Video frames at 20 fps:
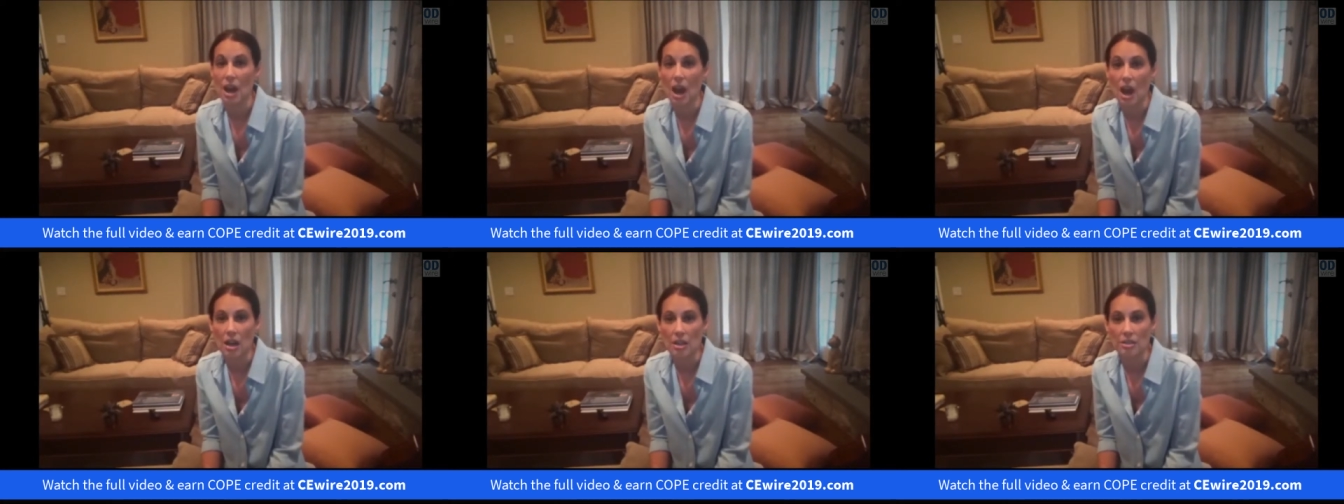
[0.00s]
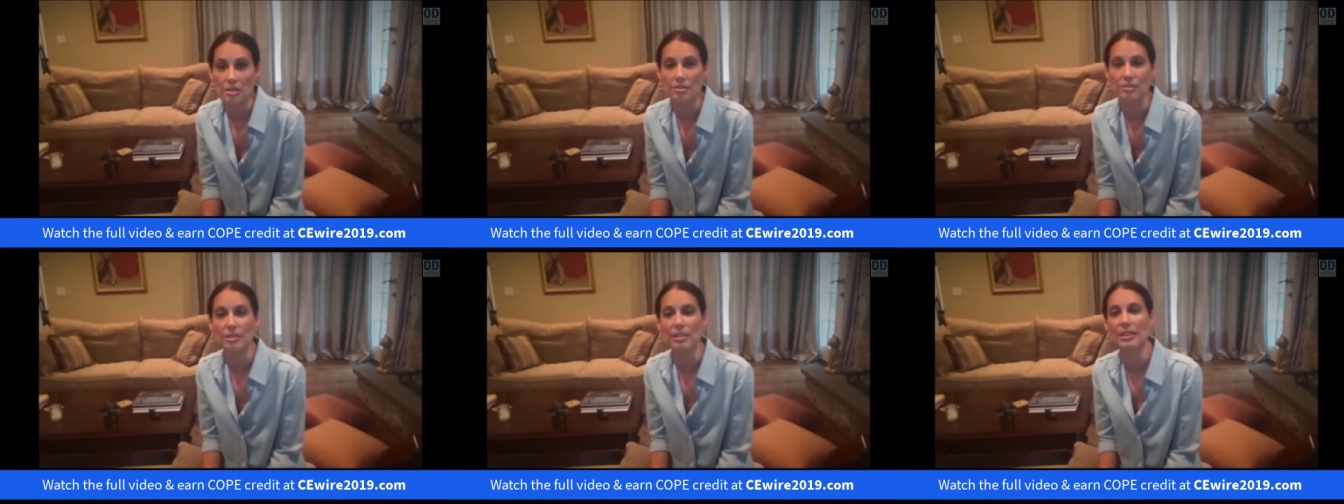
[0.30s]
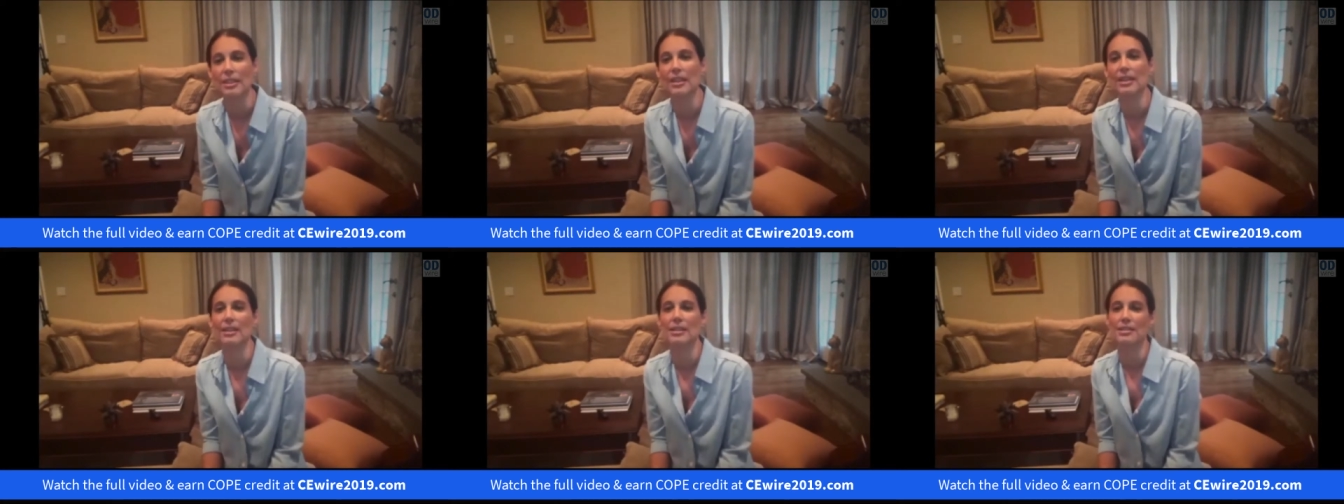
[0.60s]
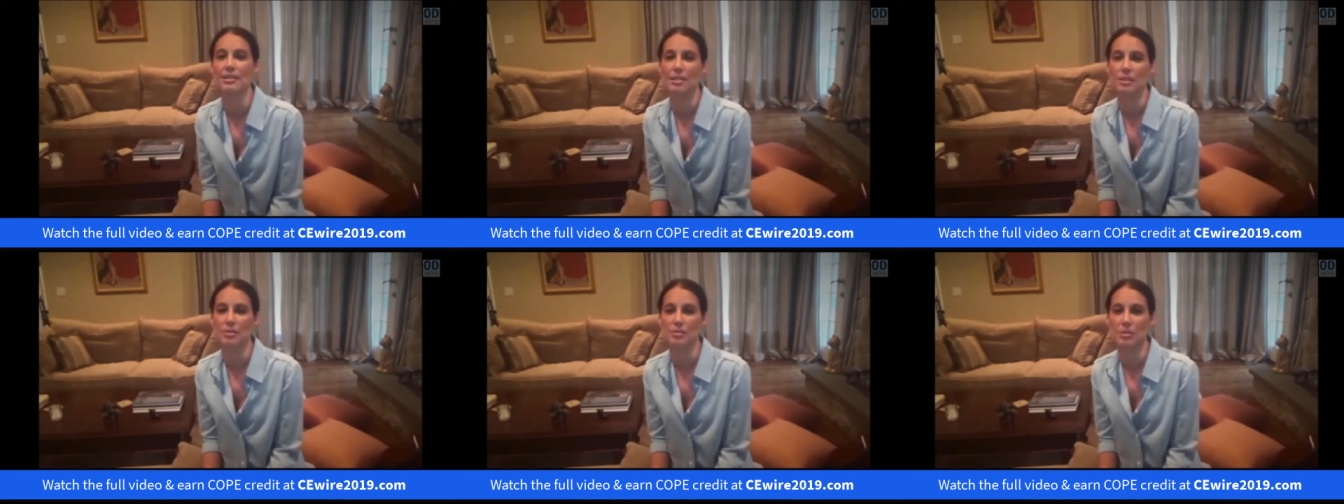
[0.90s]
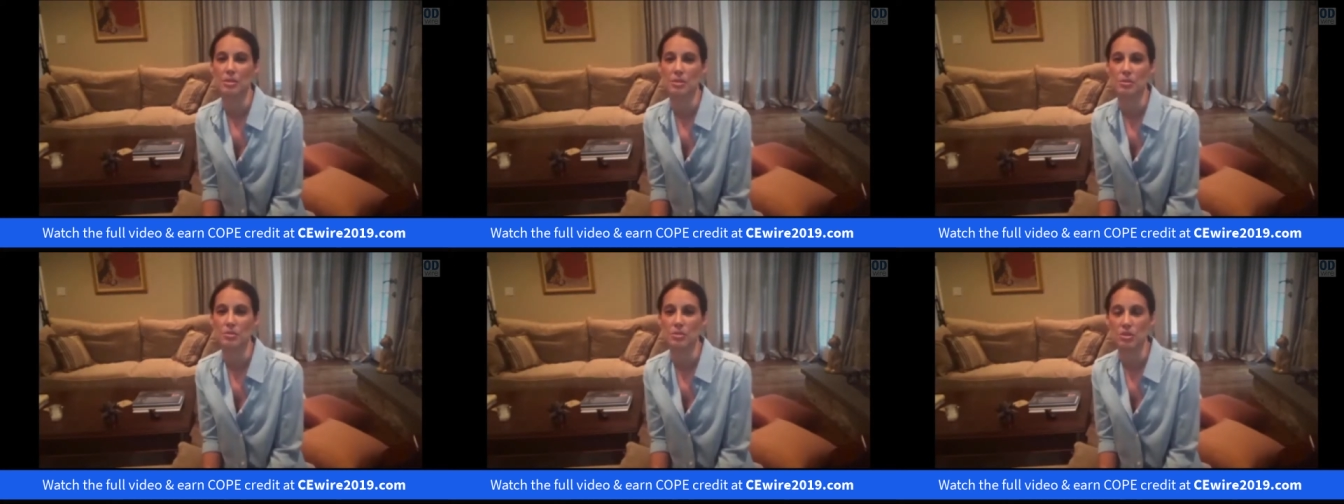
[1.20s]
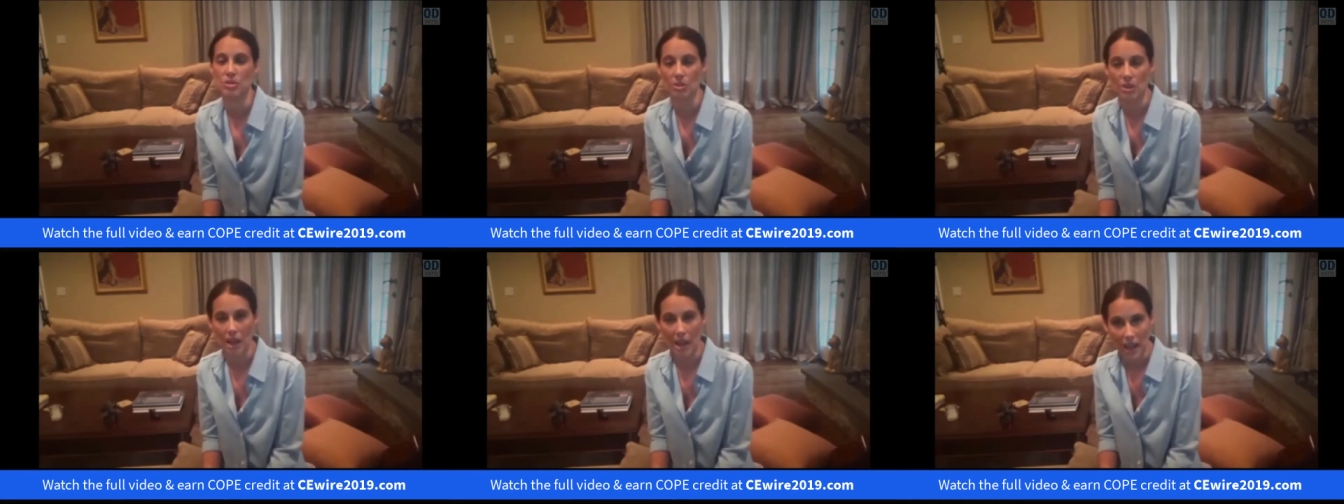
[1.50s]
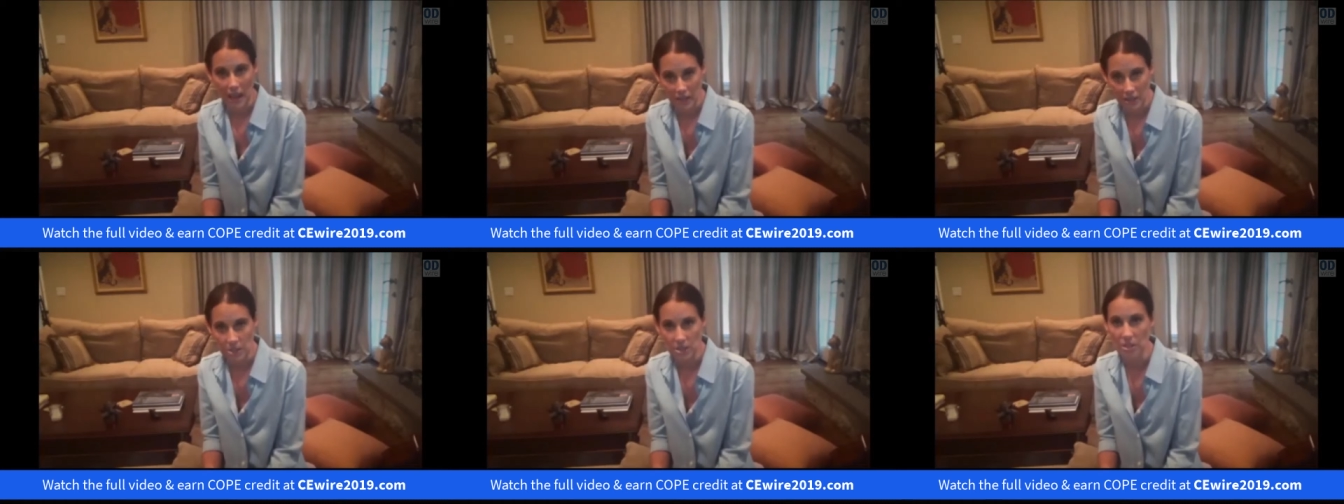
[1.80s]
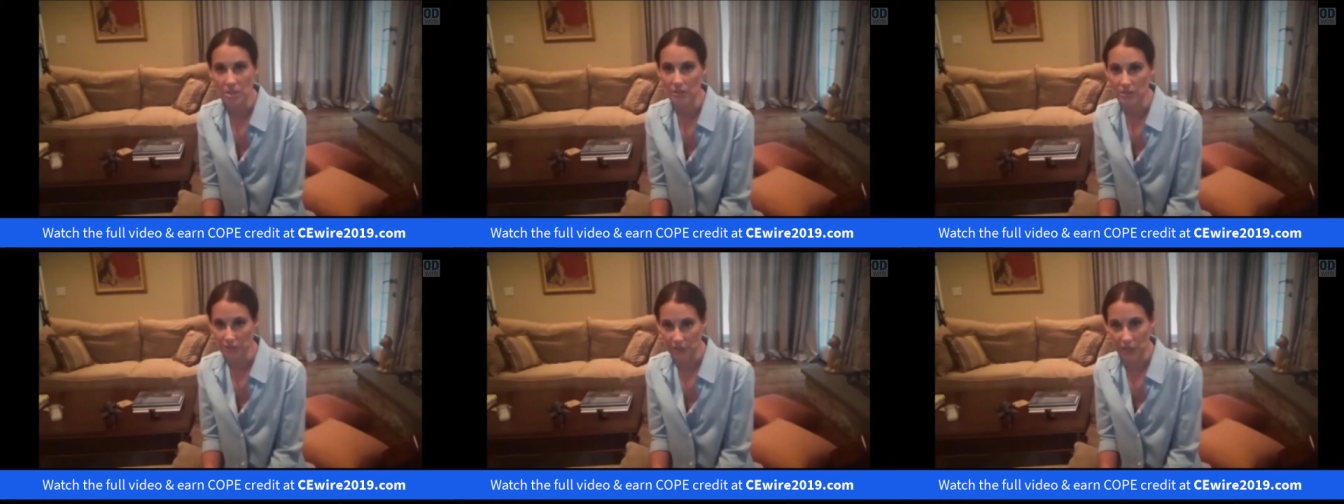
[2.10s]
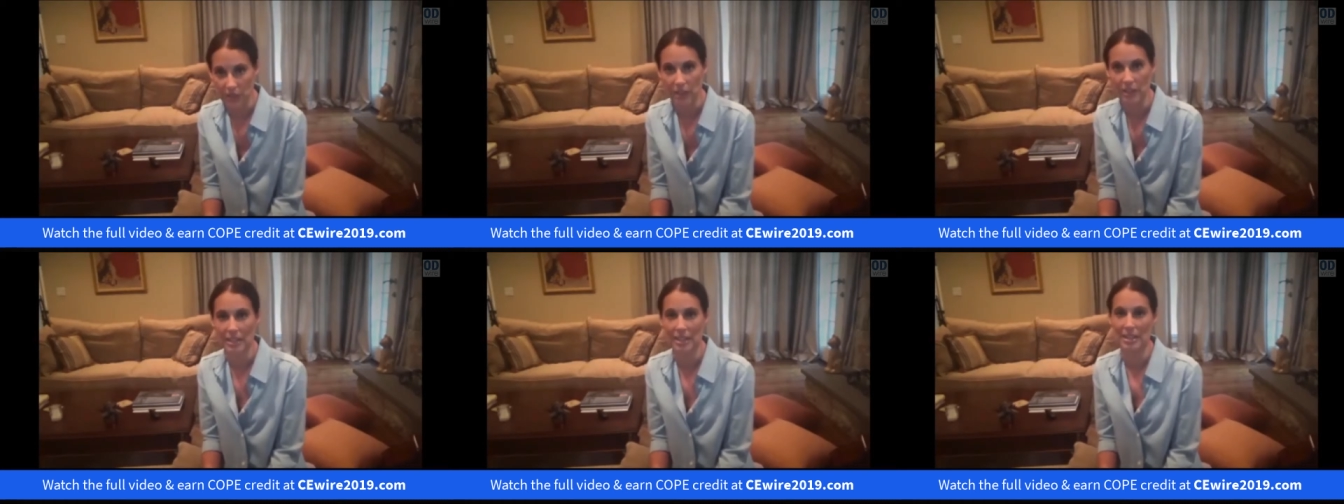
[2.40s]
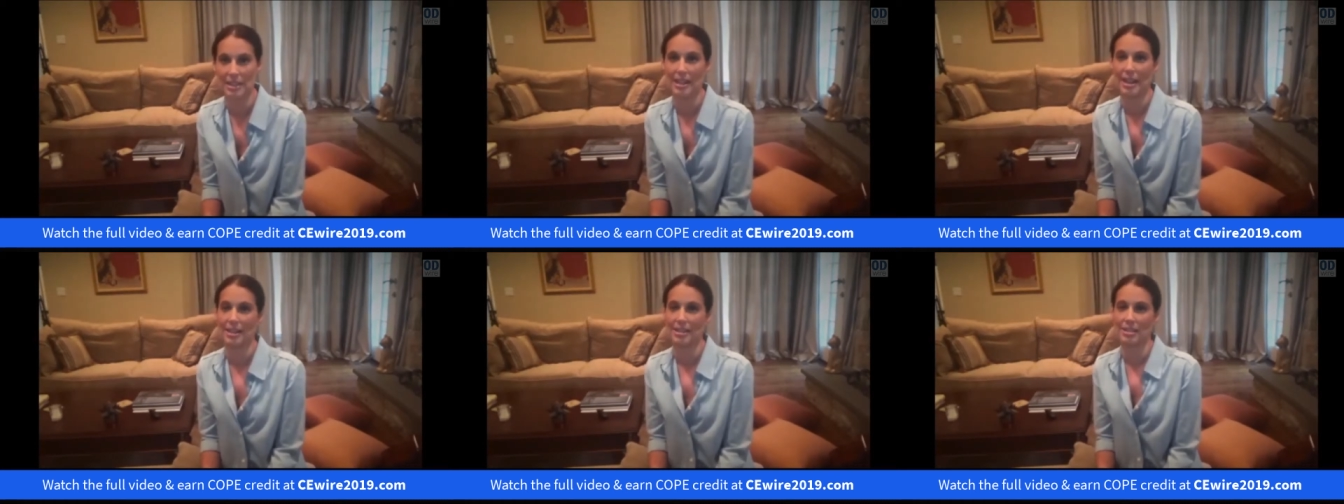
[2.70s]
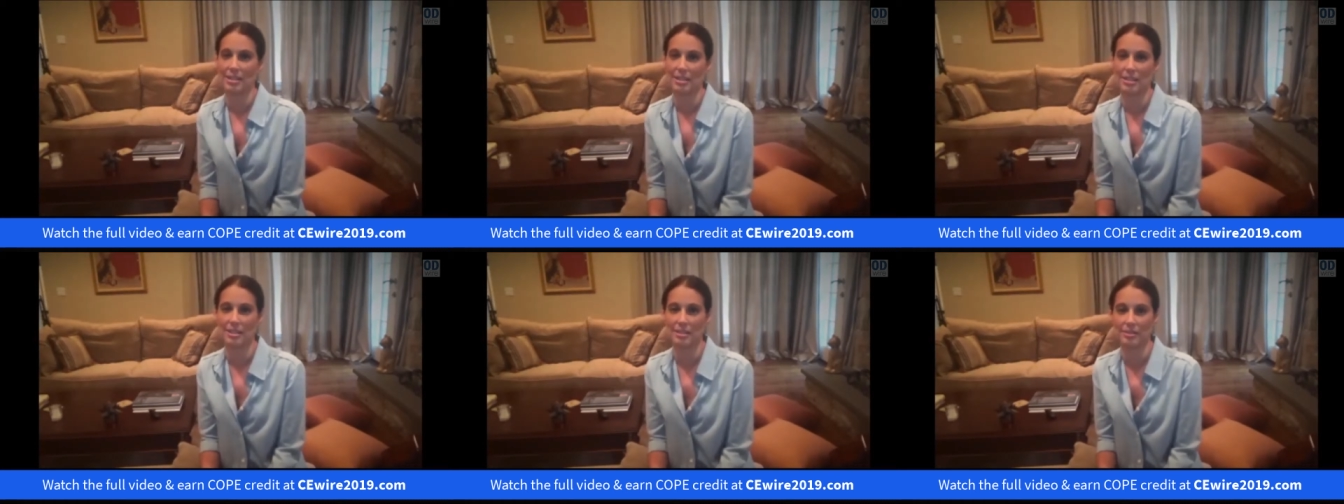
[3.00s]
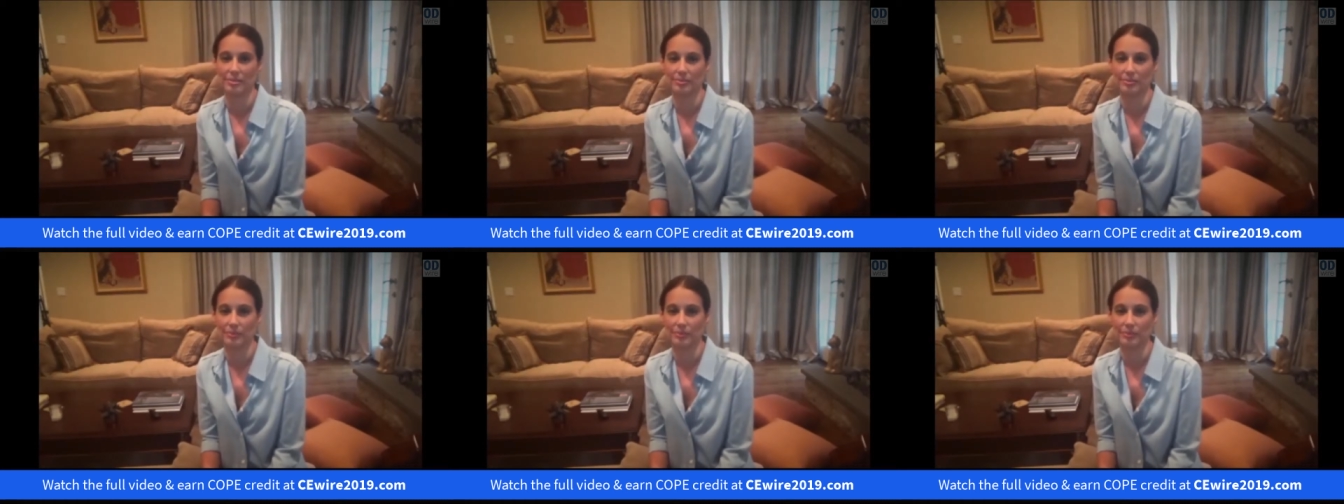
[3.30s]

unrelated symptoms are actually very connected.